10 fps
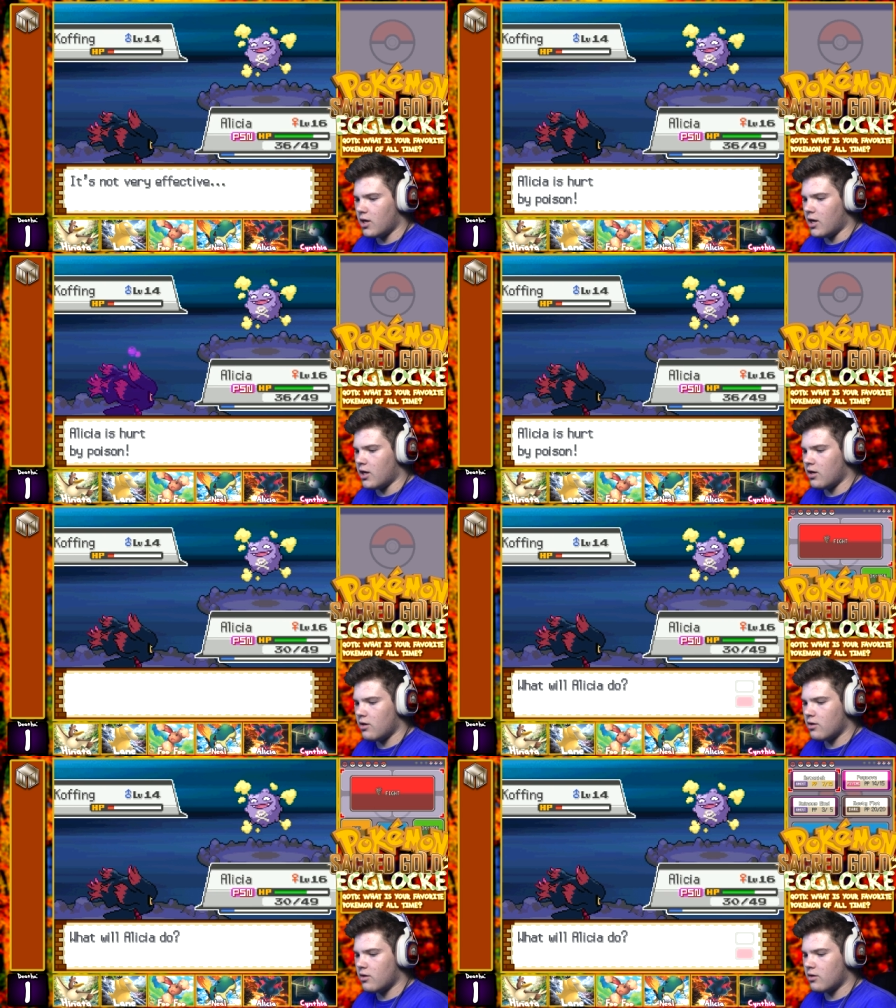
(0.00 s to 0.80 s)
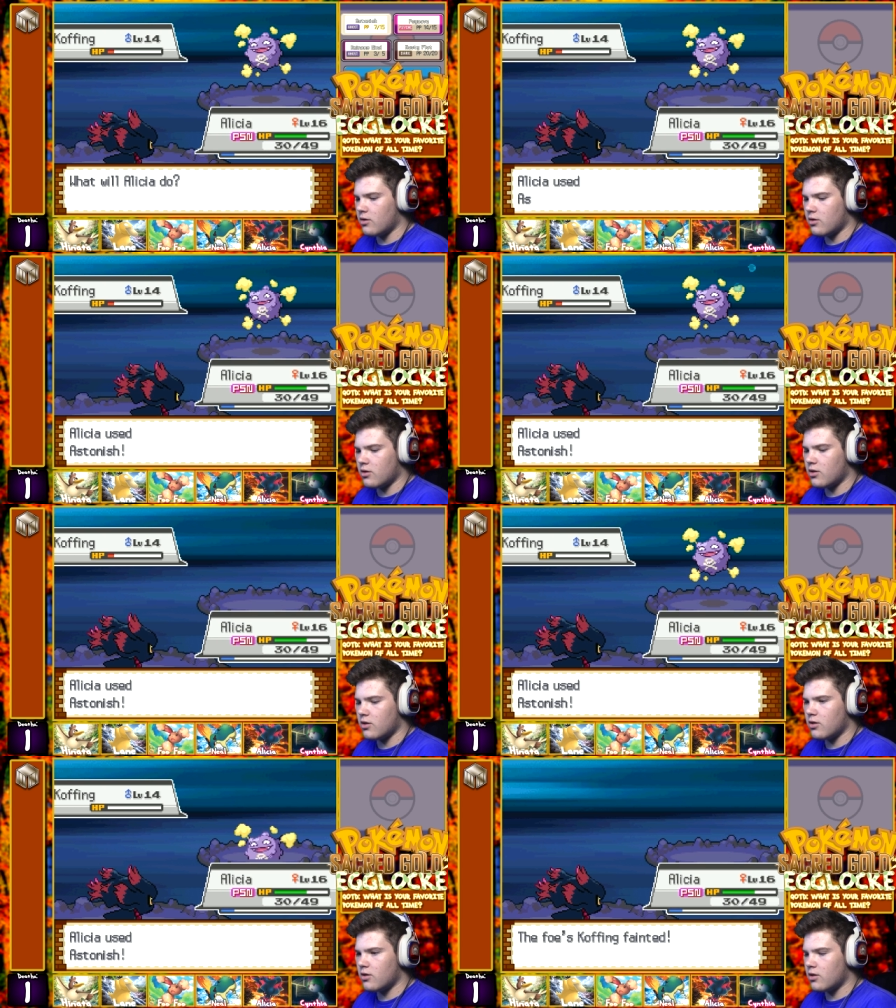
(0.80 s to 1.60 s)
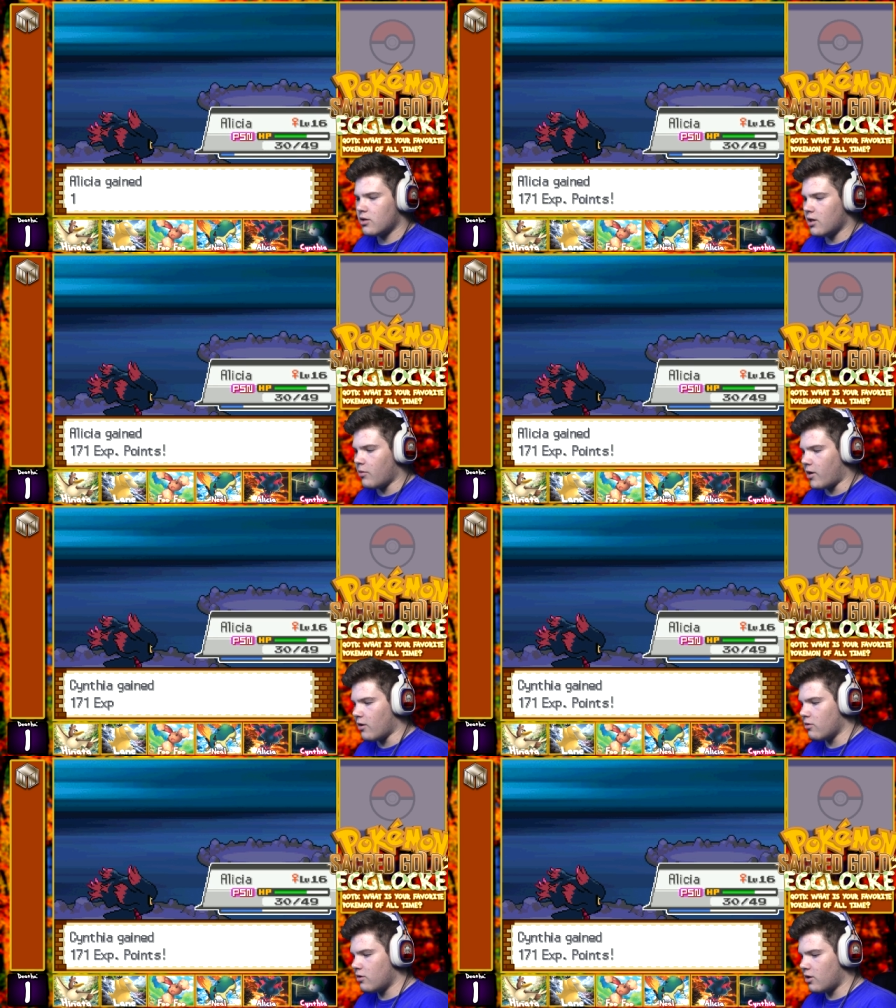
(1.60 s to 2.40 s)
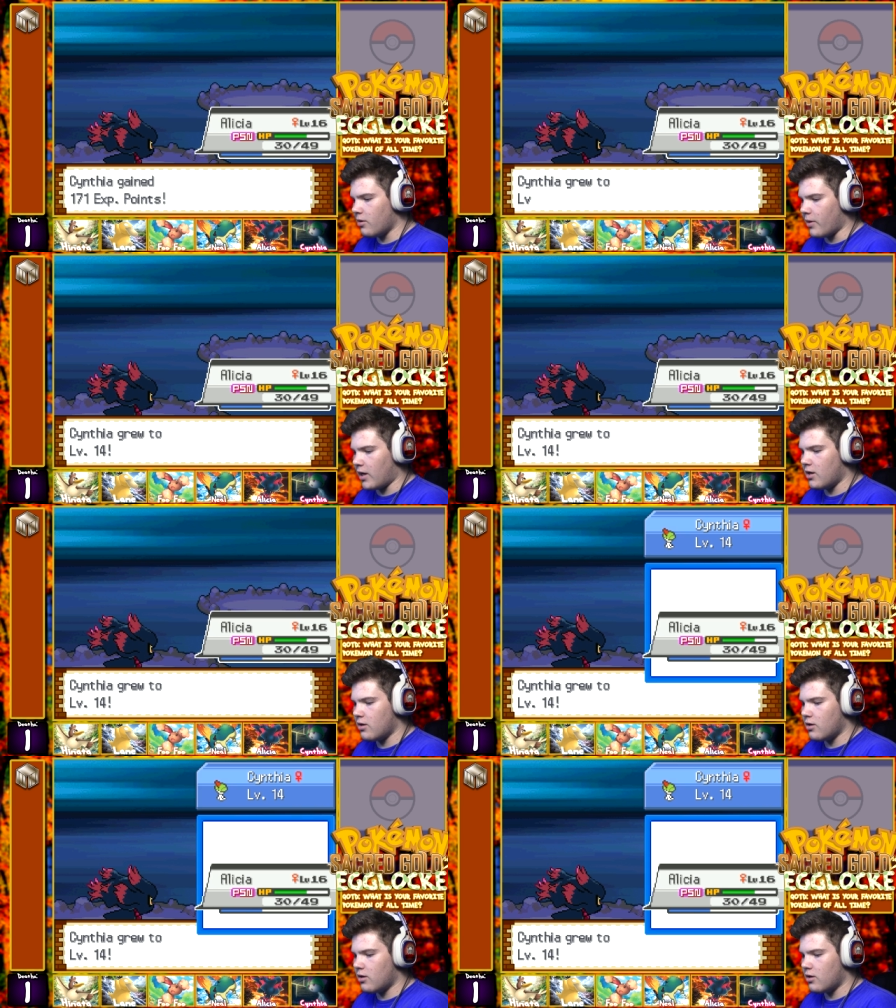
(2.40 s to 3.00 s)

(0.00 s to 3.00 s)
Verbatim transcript: in. There we go. Goodbye.